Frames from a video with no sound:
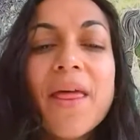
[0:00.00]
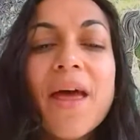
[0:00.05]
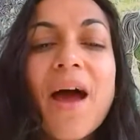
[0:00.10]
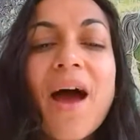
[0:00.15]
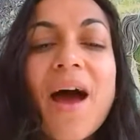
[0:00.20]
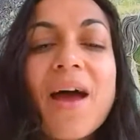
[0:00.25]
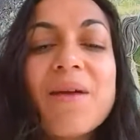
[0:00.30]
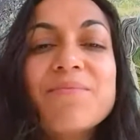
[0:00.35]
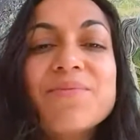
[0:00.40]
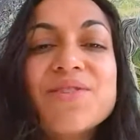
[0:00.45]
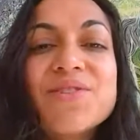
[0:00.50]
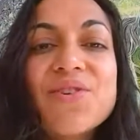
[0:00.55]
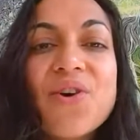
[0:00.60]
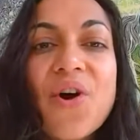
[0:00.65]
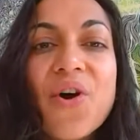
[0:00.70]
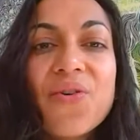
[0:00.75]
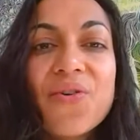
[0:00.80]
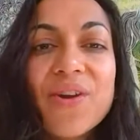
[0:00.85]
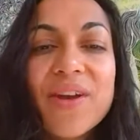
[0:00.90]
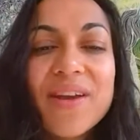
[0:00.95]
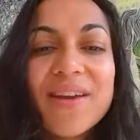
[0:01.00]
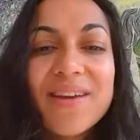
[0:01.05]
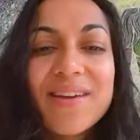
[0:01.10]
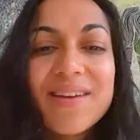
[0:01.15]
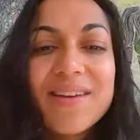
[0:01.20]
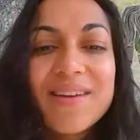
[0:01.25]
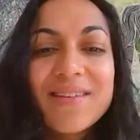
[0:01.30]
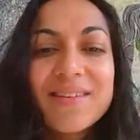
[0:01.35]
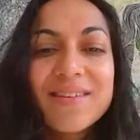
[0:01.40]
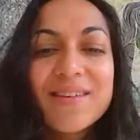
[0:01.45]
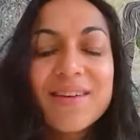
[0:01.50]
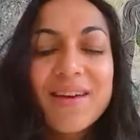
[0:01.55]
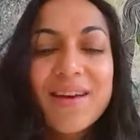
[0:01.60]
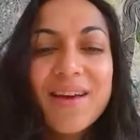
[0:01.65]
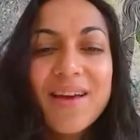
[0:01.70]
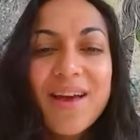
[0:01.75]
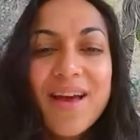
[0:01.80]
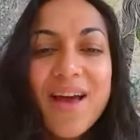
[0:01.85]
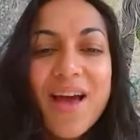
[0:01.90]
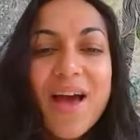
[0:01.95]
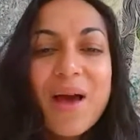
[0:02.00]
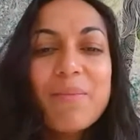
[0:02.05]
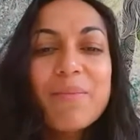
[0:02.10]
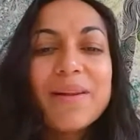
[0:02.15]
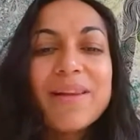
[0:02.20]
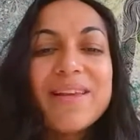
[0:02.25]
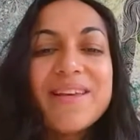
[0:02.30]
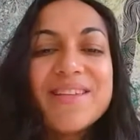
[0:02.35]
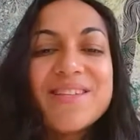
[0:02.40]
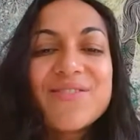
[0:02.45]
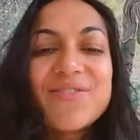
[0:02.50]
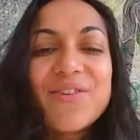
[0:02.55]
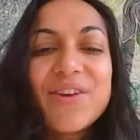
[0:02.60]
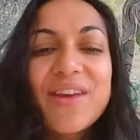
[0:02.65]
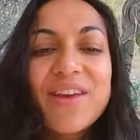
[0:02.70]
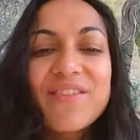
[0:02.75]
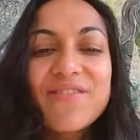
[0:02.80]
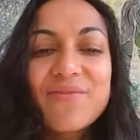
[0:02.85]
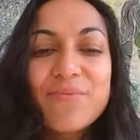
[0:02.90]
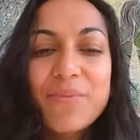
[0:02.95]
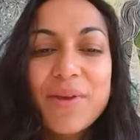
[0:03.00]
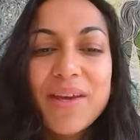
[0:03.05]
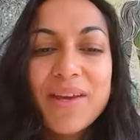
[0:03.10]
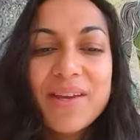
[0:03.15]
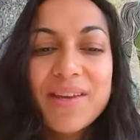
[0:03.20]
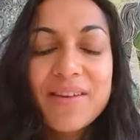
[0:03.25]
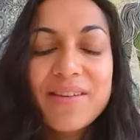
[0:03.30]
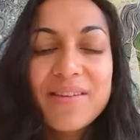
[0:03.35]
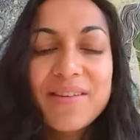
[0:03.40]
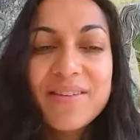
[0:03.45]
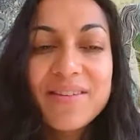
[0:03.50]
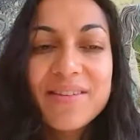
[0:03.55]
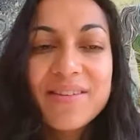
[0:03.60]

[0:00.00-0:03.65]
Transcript: I'm sorry, please forgive me,